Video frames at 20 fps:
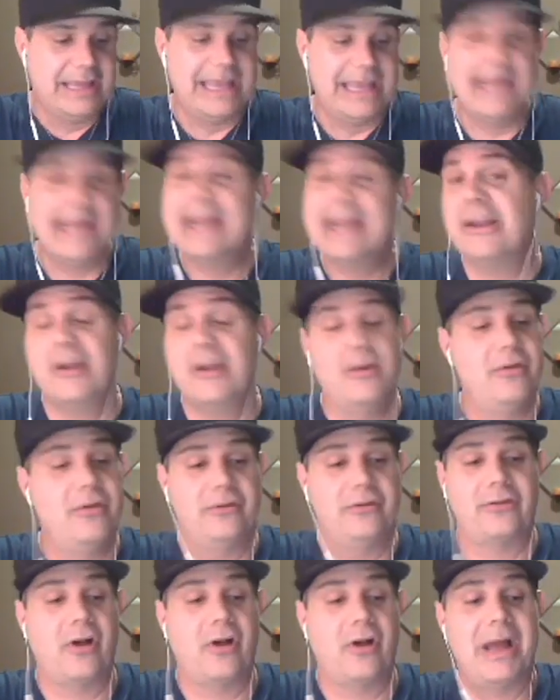he didn't do
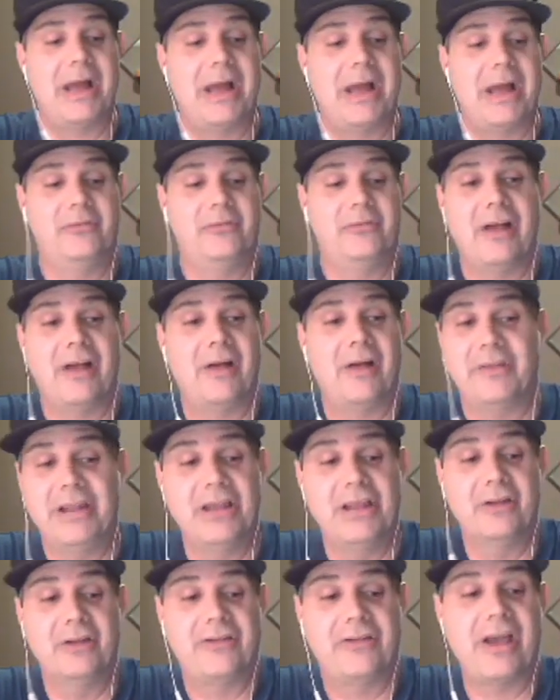this all by himself, and
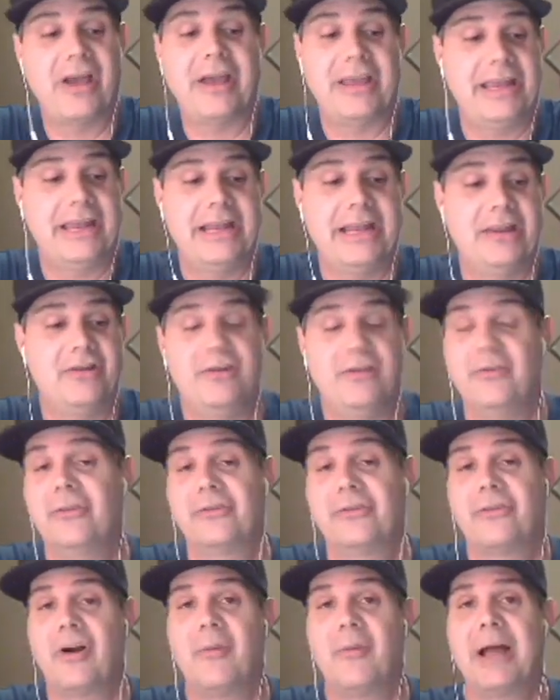he'll tell you he didn't do
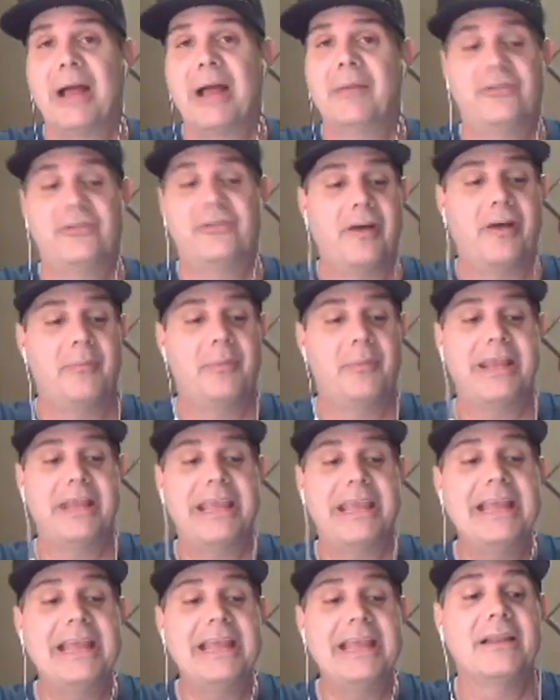this all by himself, but
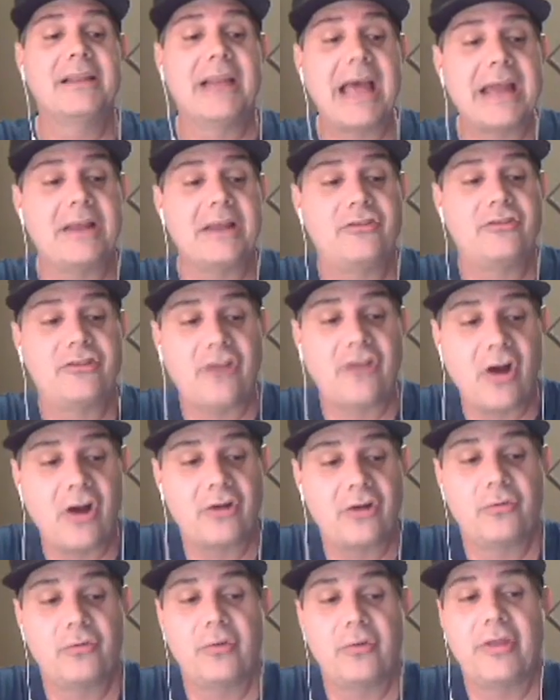he led a
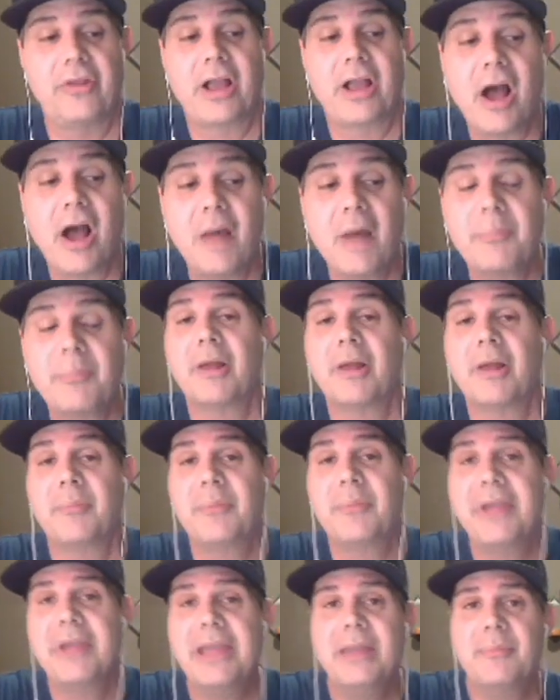charge with a couple of
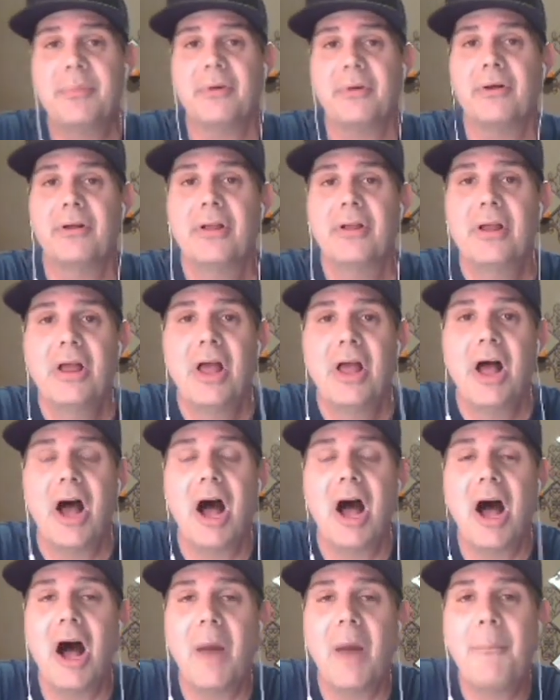people
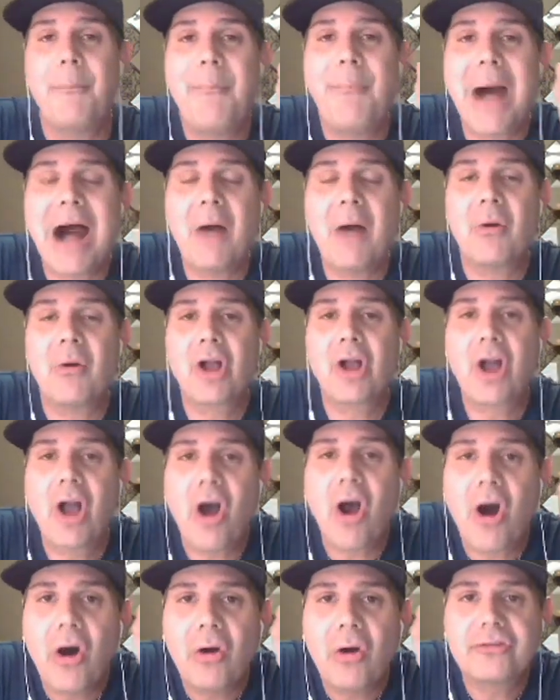about
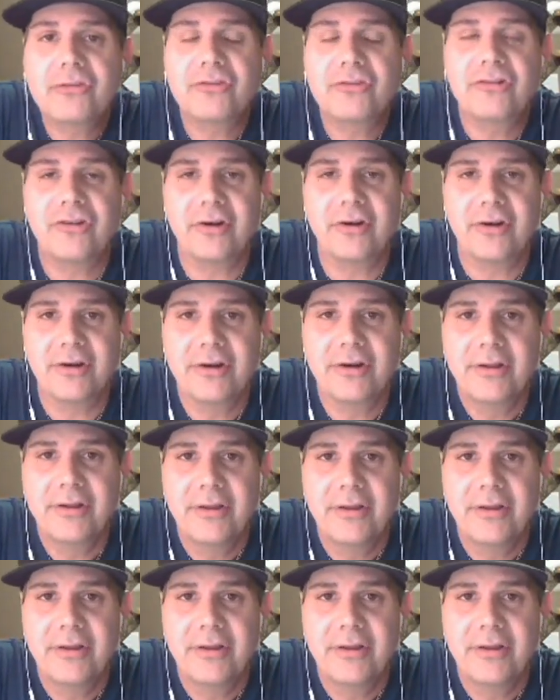culture.